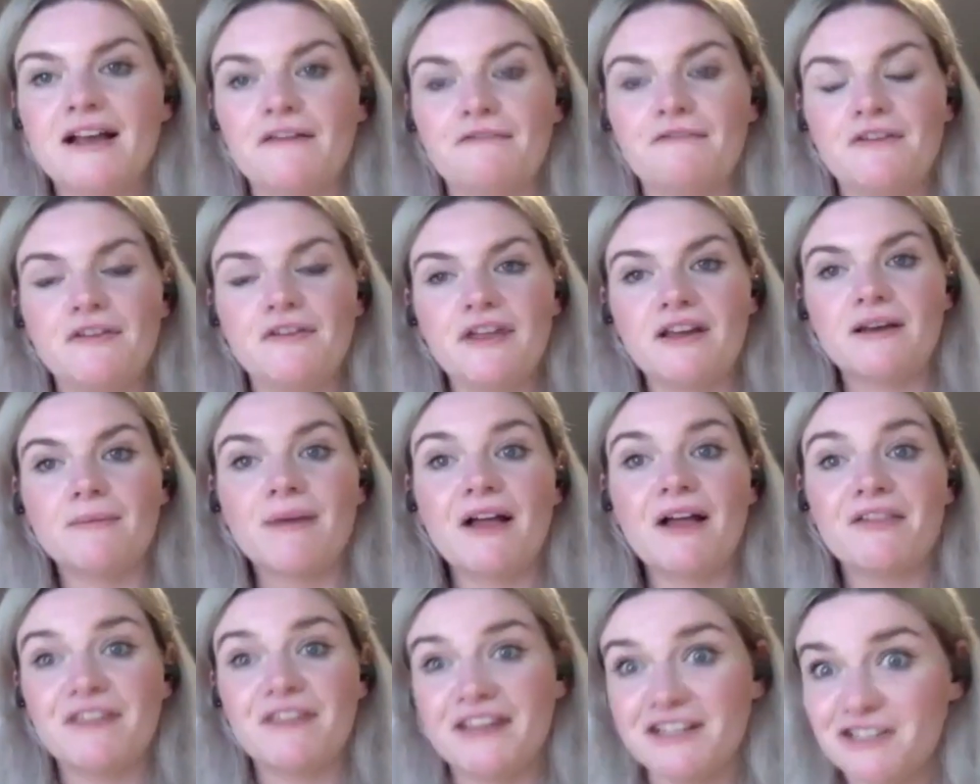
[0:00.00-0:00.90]
If you think
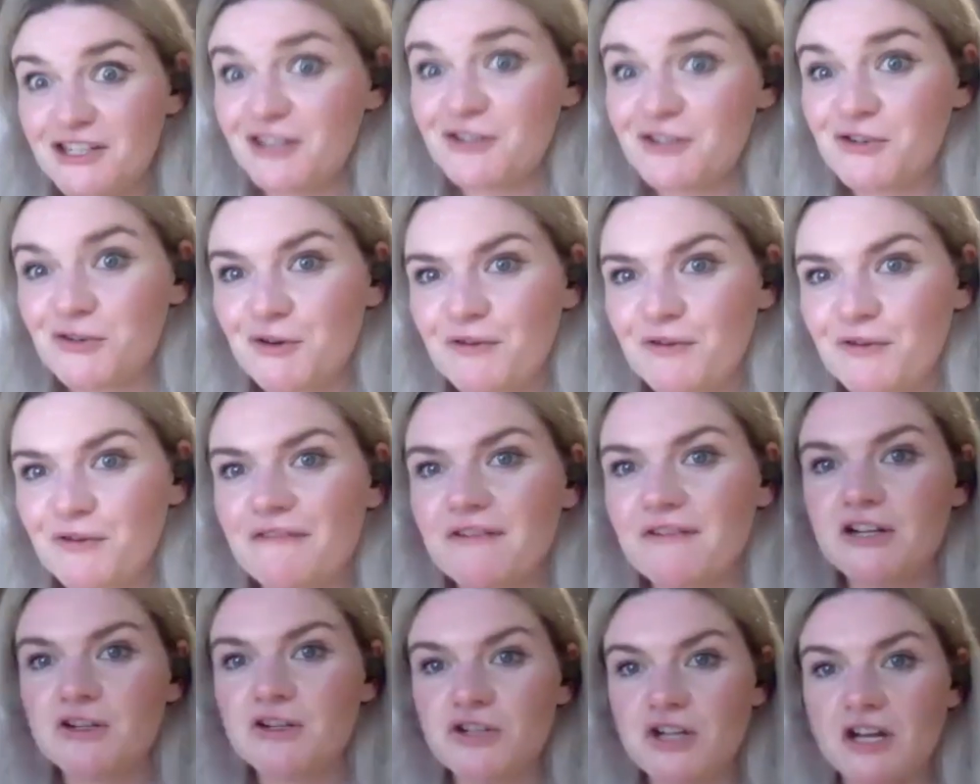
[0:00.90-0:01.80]
about the industrial
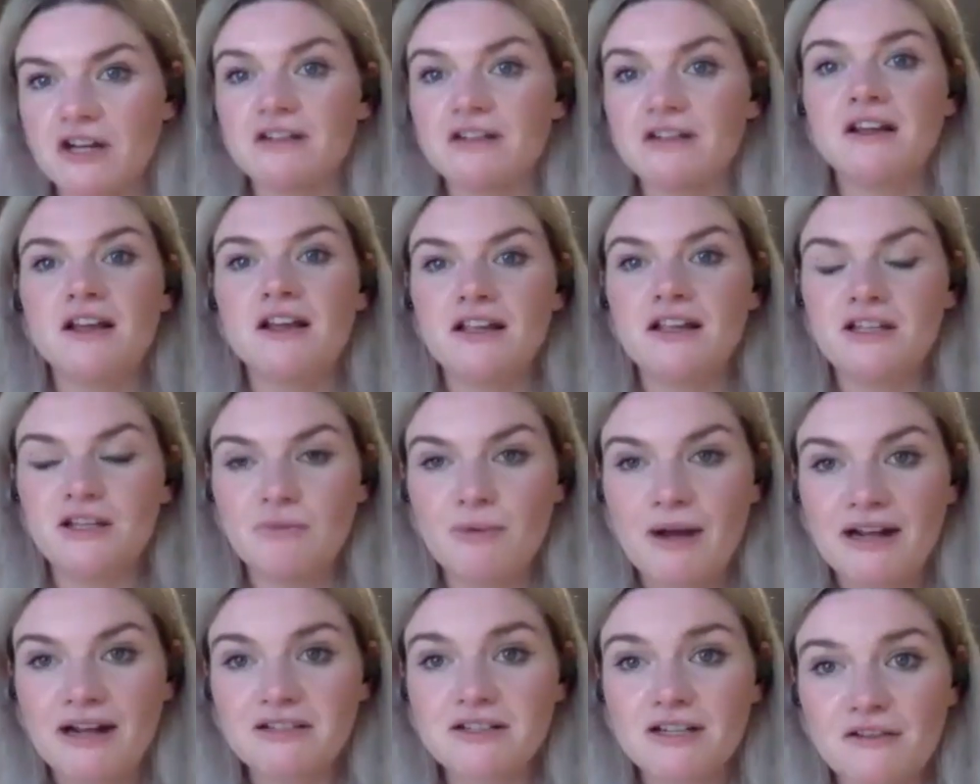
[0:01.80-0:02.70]
revolution, you
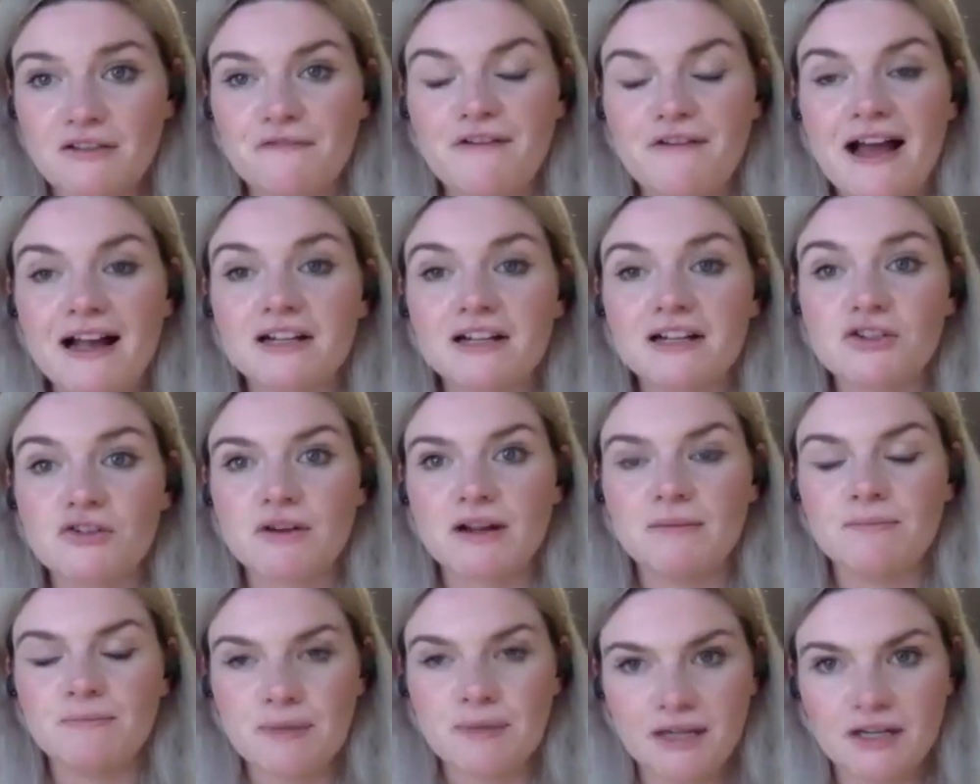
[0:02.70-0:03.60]
went to the
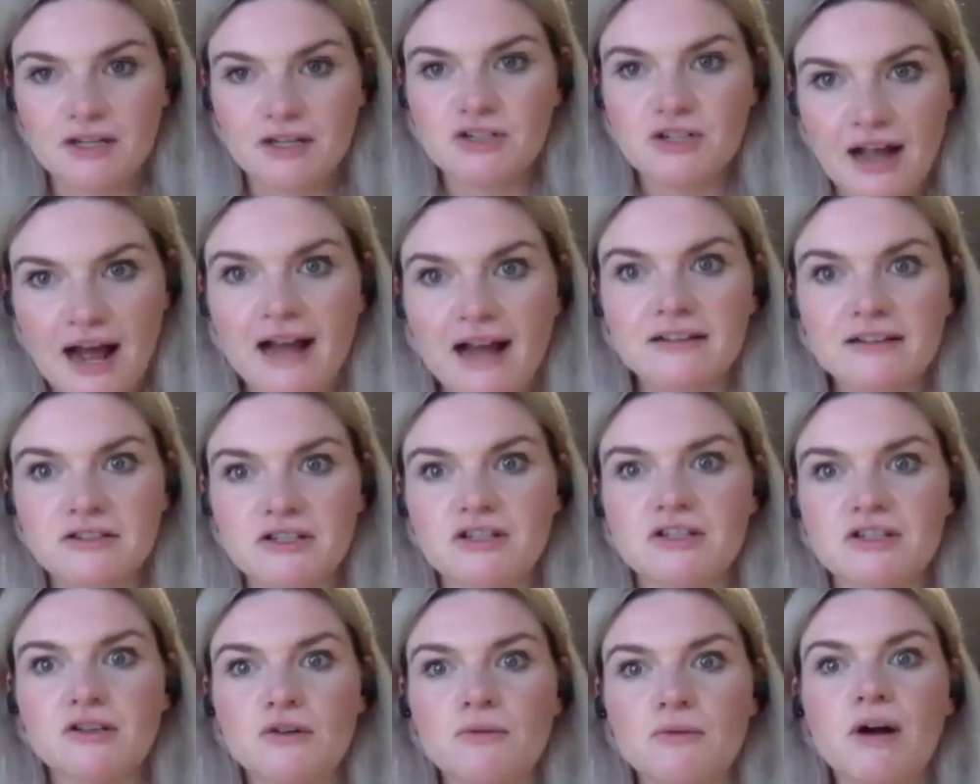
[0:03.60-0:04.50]
factory because you had to
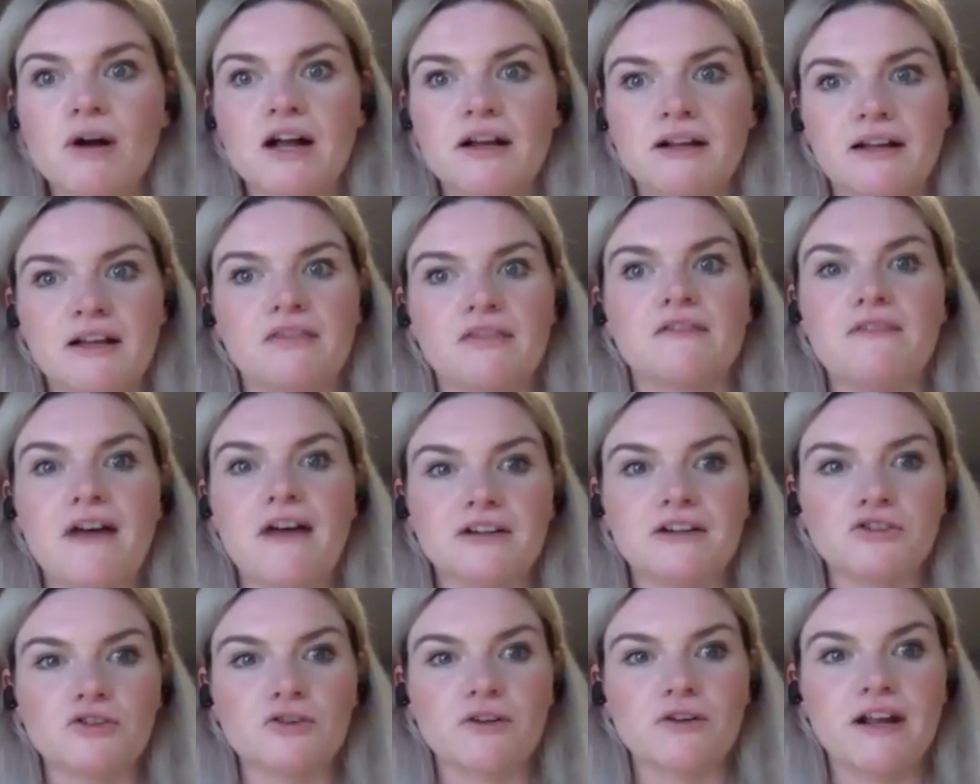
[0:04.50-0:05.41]
do your work in the
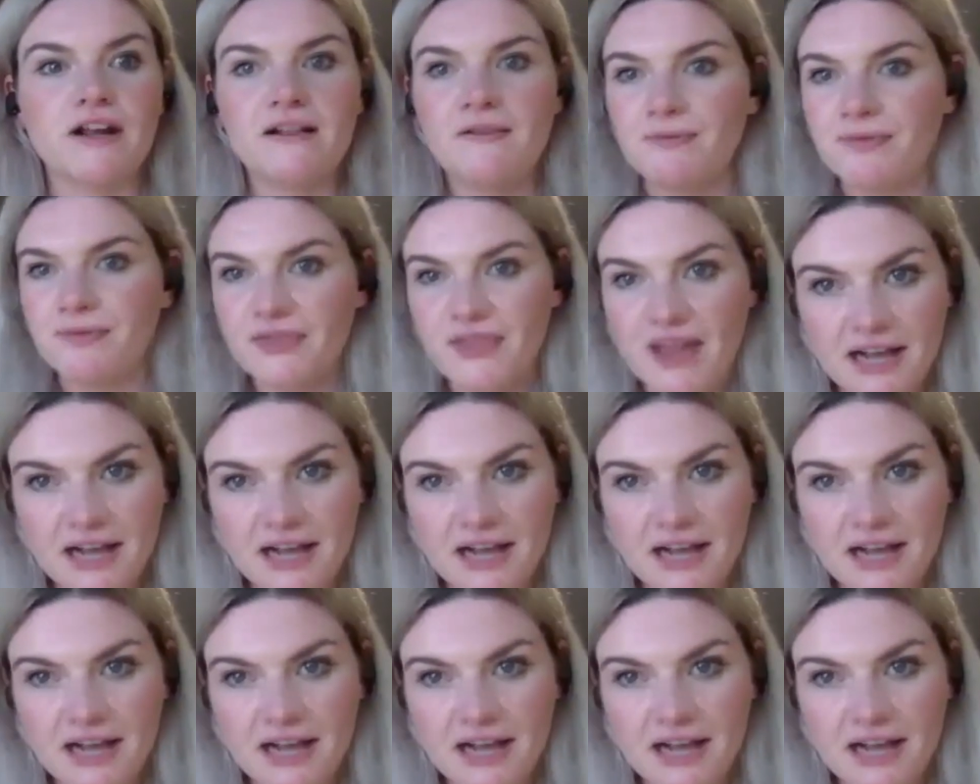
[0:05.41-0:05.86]
factory.